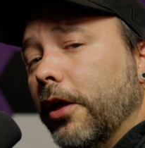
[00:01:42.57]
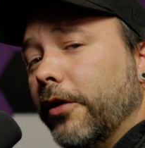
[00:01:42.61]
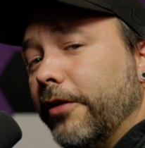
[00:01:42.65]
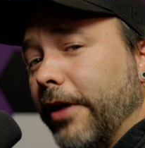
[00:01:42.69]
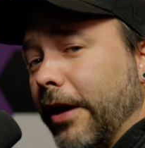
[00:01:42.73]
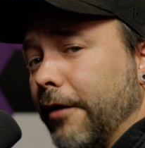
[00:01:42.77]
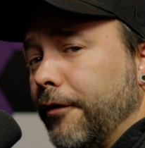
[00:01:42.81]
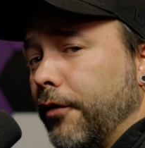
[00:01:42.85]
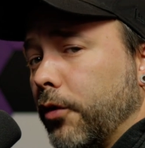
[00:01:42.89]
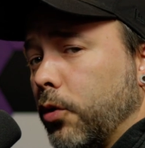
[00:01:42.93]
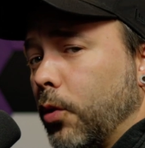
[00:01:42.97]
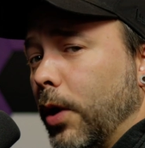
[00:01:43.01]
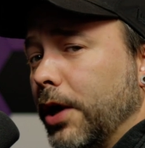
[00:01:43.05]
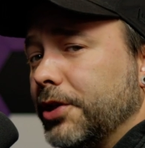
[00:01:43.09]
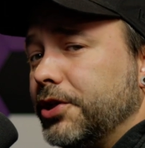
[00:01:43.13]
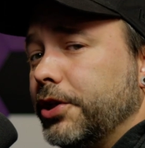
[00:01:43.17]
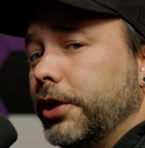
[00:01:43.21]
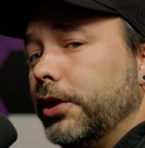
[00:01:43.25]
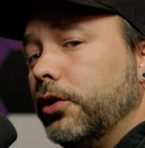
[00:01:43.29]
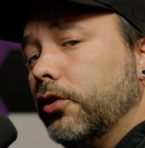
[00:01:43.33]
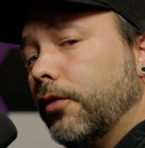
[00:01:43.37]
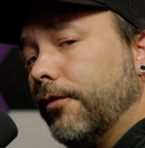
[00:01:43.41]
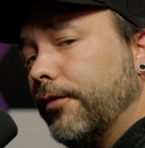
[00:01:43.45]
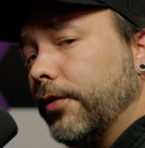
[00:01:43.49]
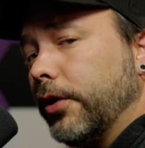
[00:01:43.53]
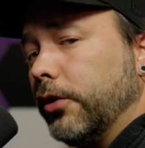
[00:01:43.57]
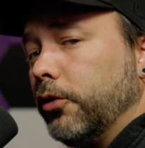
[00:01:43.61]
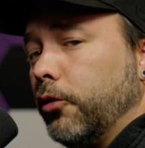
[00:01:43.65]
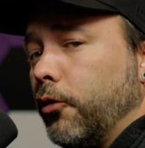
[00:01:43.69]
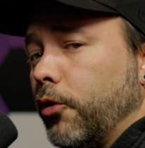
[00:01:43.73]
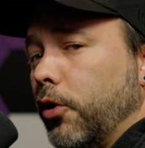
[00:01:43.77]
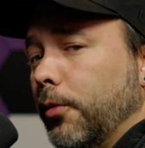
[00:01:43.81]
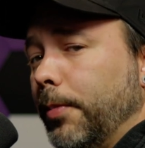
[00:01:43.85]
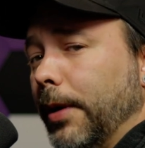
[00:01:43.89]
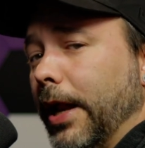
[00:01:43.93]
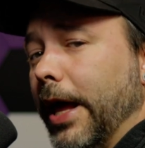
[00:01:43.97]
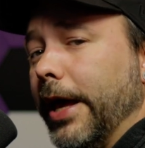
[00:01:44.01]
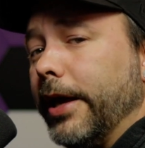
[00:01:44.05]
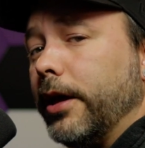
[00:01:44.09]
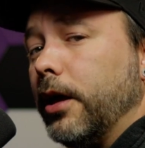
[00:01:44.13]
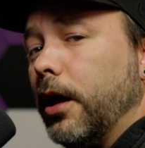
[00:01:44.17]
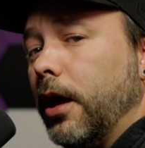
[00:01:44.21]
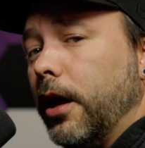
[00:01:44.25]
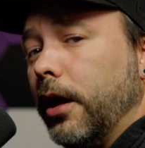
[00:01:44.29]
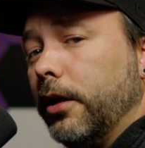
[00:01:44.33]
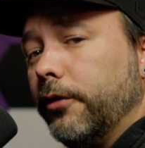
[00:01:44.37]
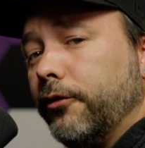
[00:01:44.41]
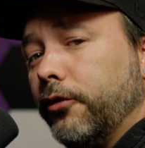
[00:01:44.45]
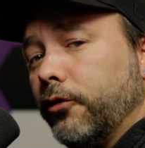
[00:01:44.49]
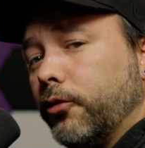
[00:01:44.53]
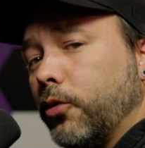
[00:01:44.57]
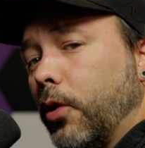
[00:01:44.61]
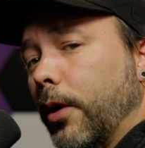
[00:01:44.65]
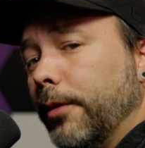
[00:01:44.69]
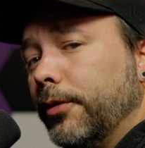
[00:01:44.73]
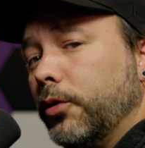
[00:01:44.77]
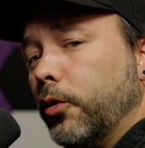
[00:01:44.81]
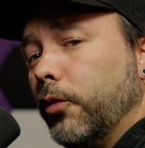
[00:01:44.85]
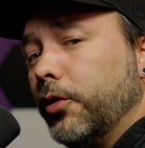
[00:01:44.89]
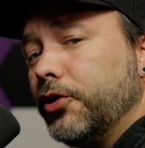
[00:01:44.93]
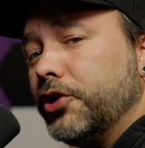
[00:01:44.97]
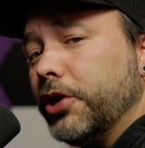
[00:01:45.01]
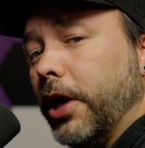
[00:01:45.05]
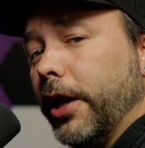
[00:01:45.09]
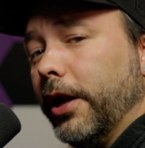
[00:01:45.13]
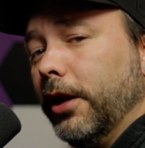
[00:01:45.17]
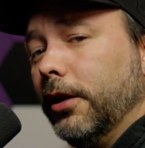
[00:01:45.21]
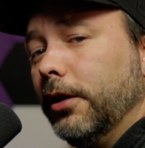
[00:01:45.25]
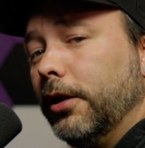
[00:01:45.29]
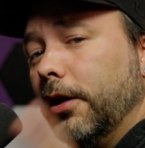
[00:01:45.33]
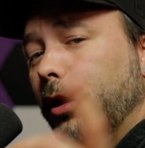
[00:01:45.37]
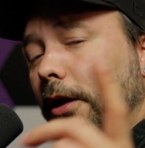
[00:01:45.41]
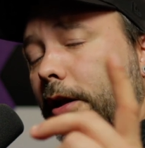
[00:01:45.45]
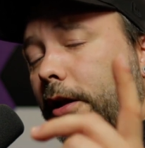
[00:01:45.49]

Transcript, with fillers: Thanks for watching, don't forget to drop a like and subscribe to the channel.